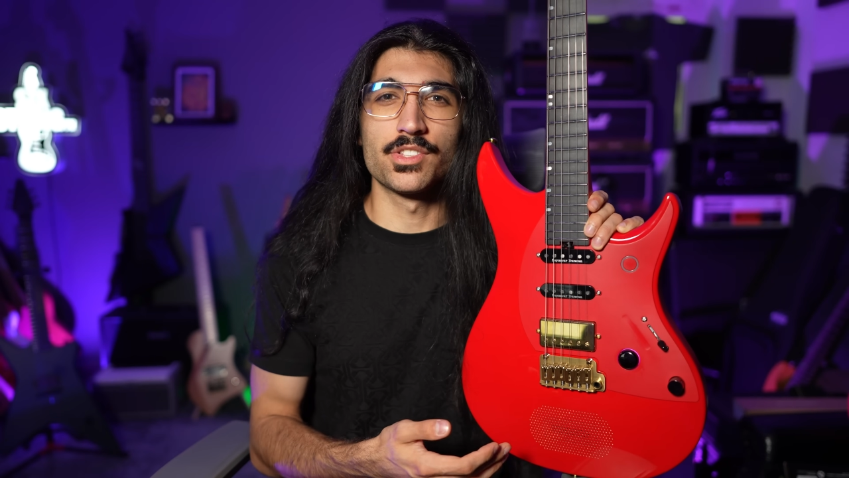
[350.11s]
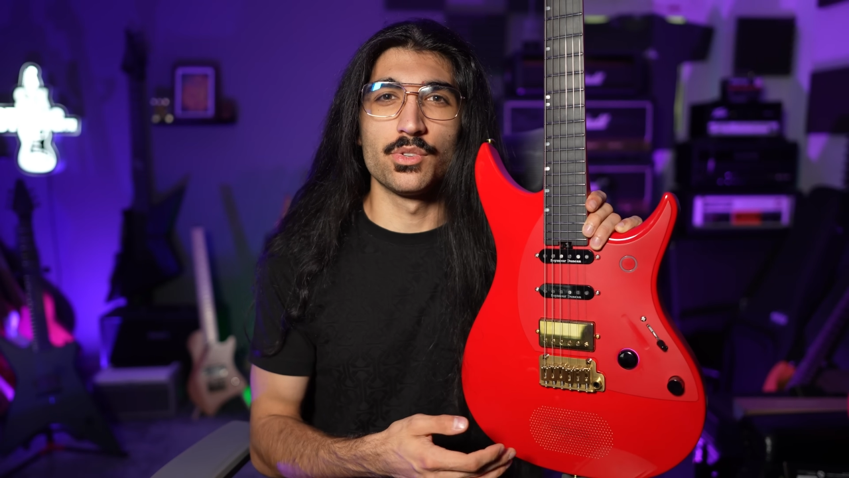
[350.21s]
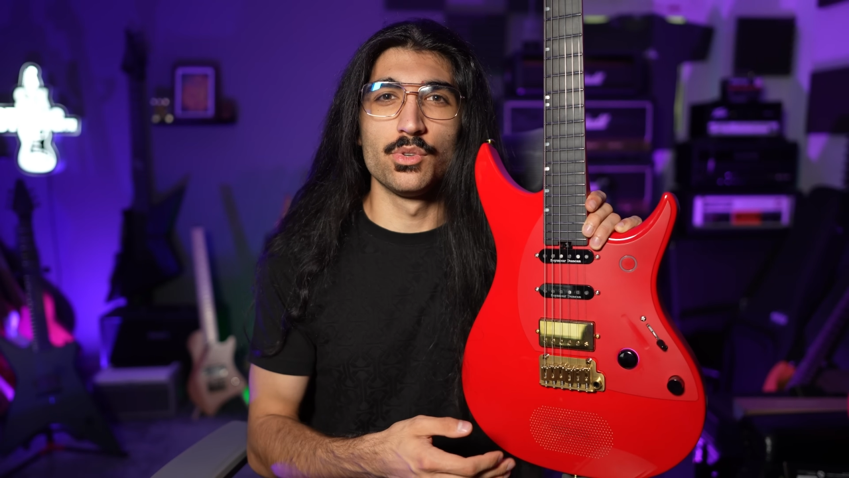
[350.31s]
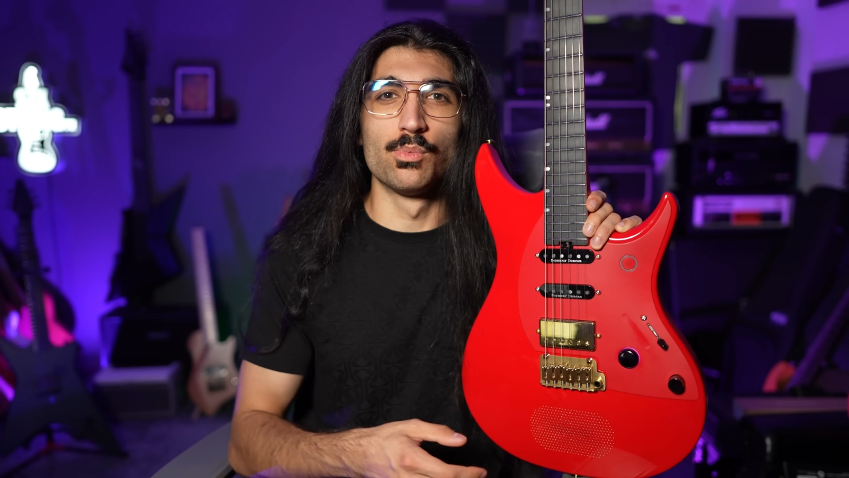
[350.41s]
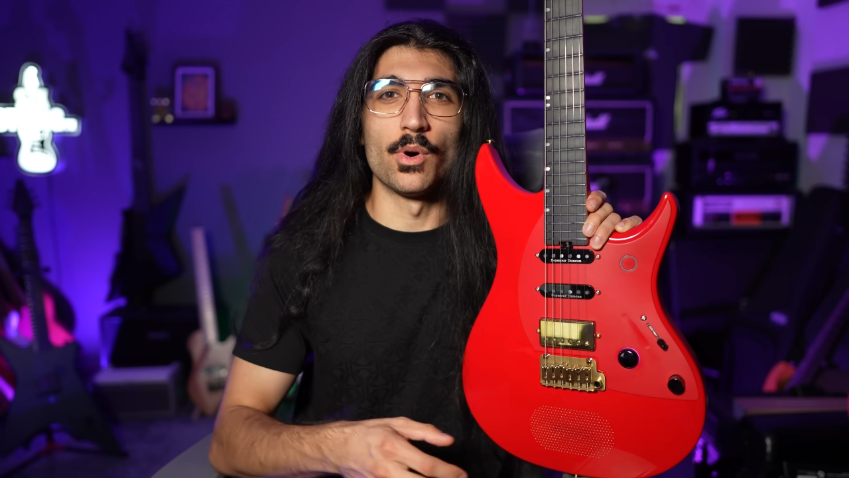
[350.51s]
you
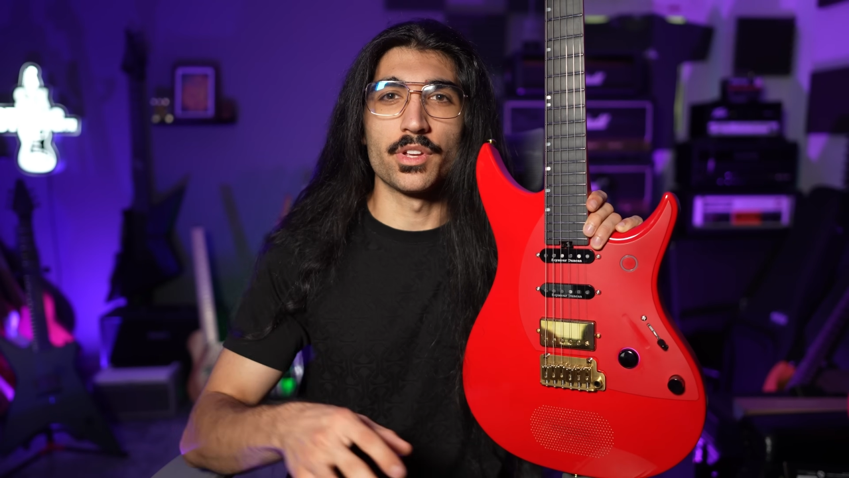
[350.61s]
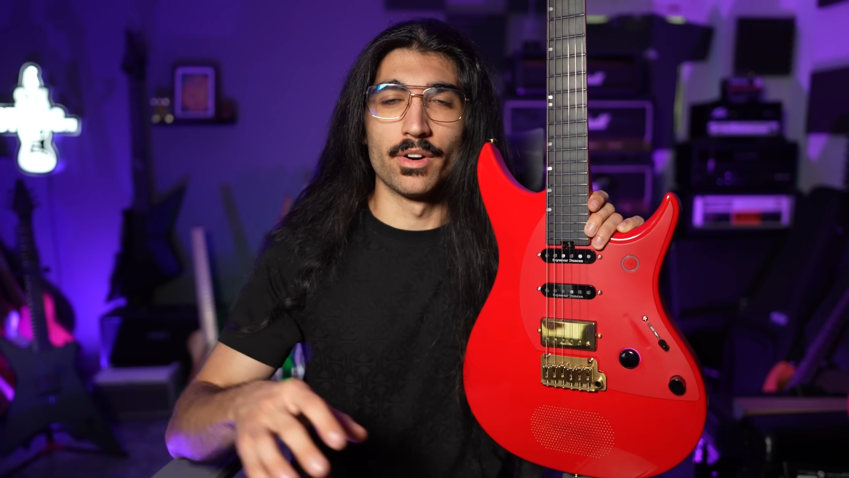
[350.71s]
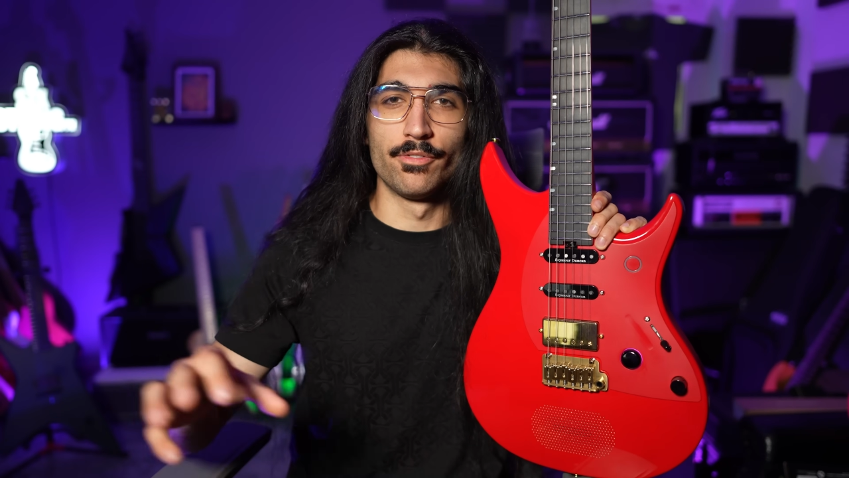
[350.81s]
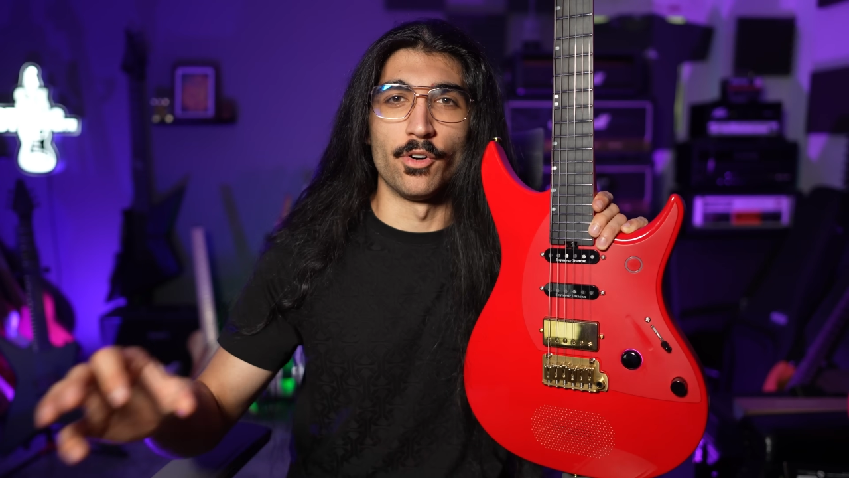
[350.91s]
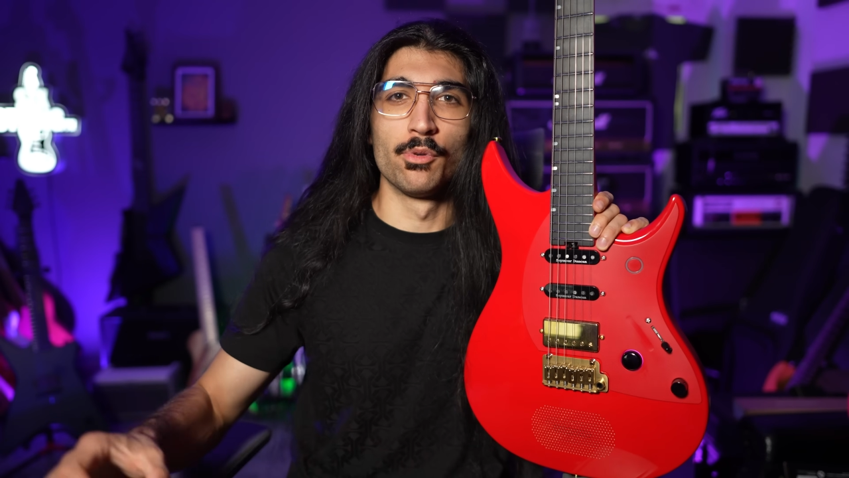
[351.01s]
do want your
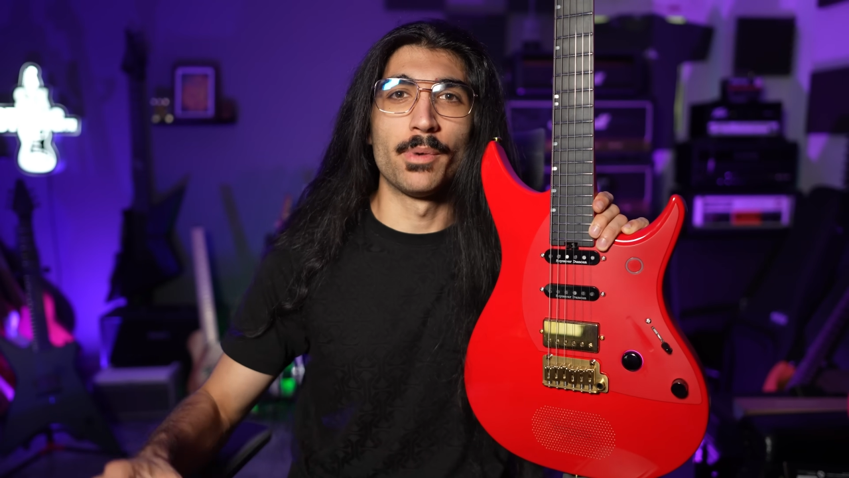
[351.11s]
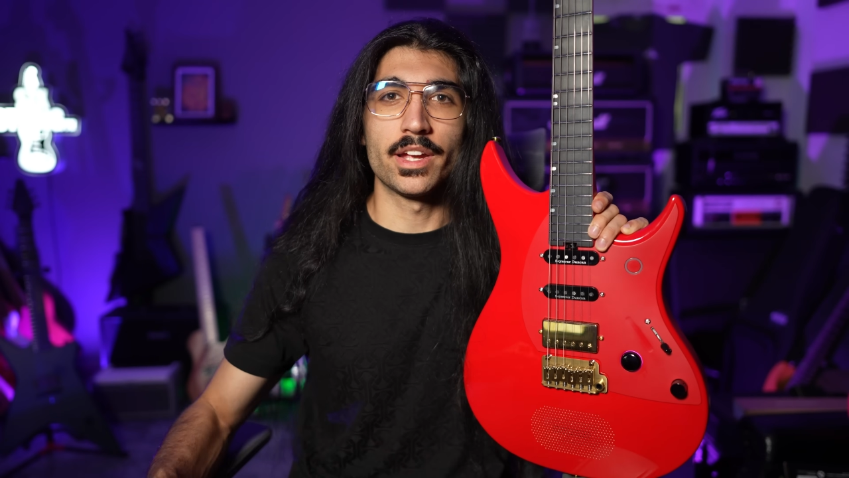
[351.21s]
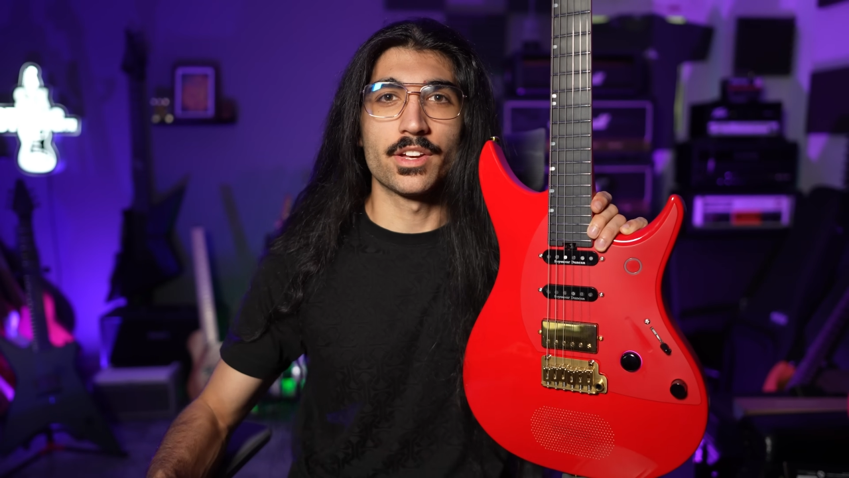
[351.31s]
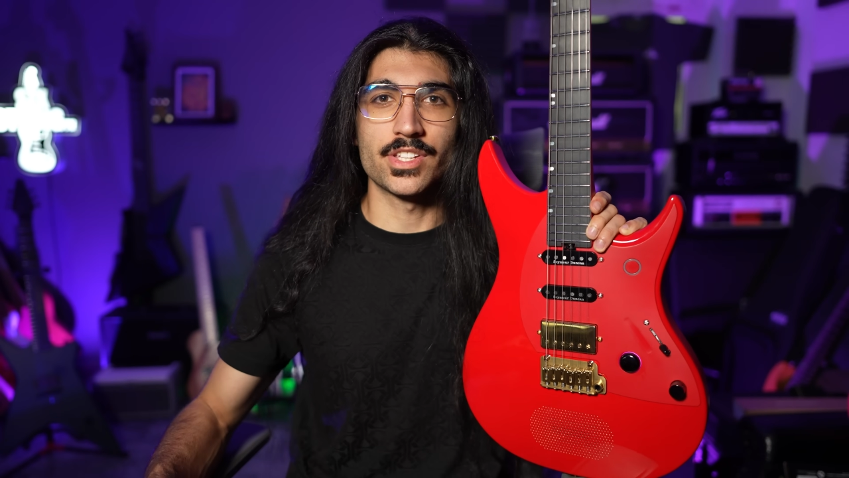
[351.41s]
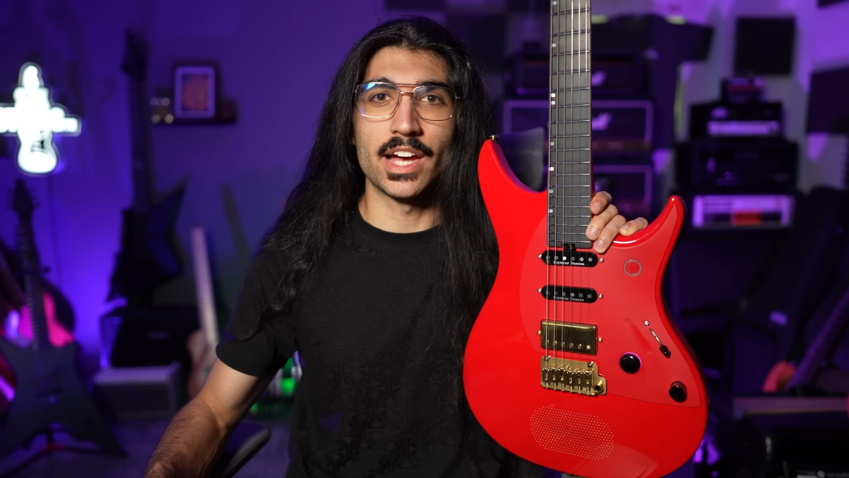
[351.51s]
phone by
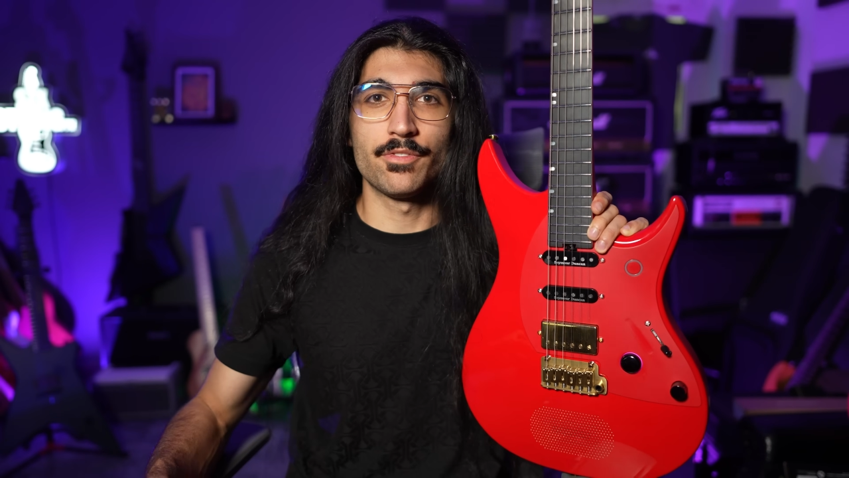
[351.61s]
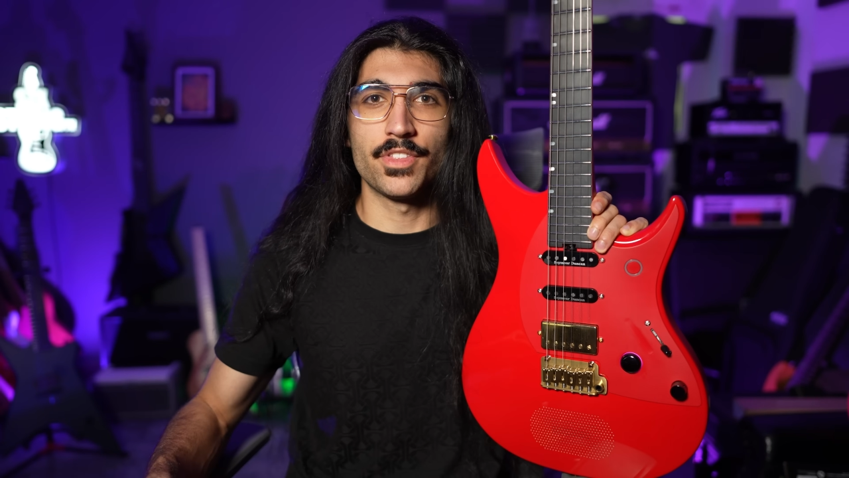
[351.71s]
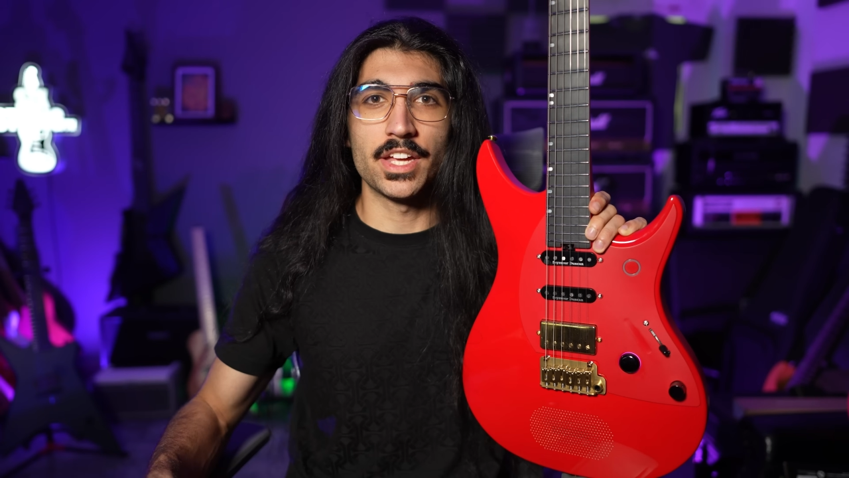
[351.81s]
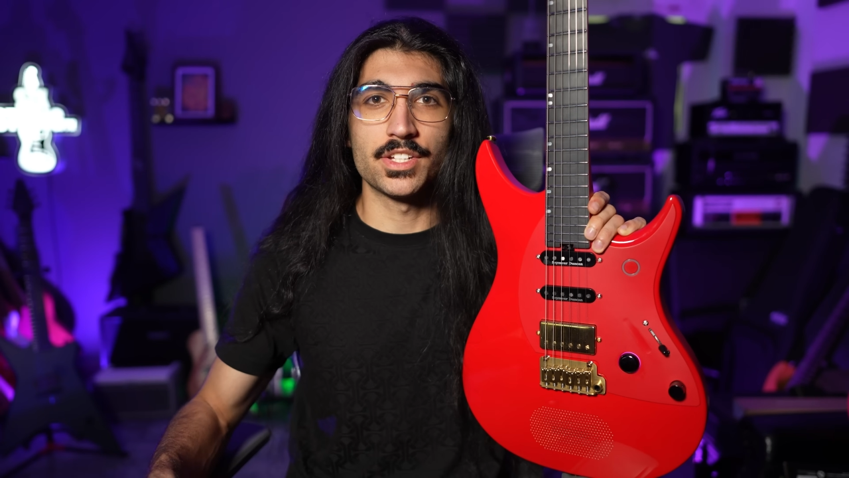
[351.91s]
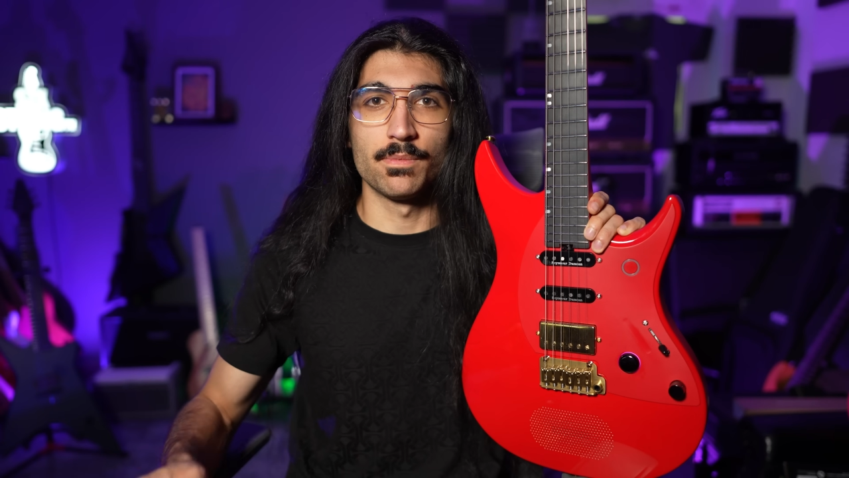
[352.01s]
your side for
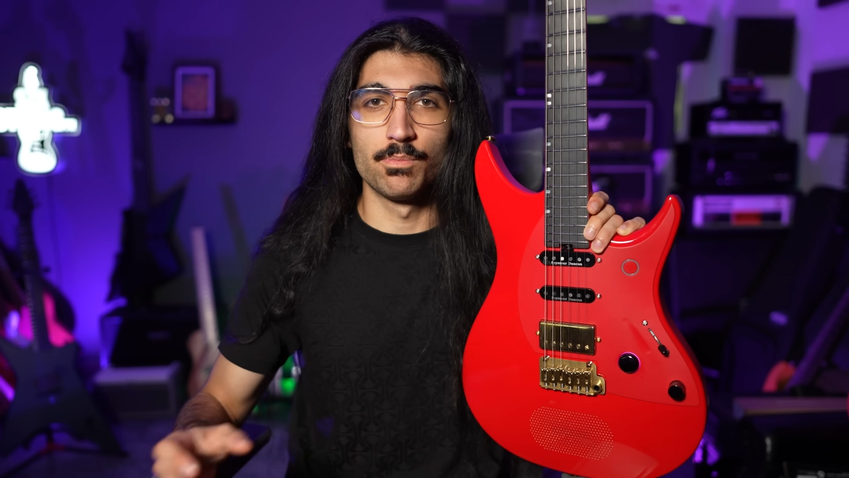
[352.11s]
that to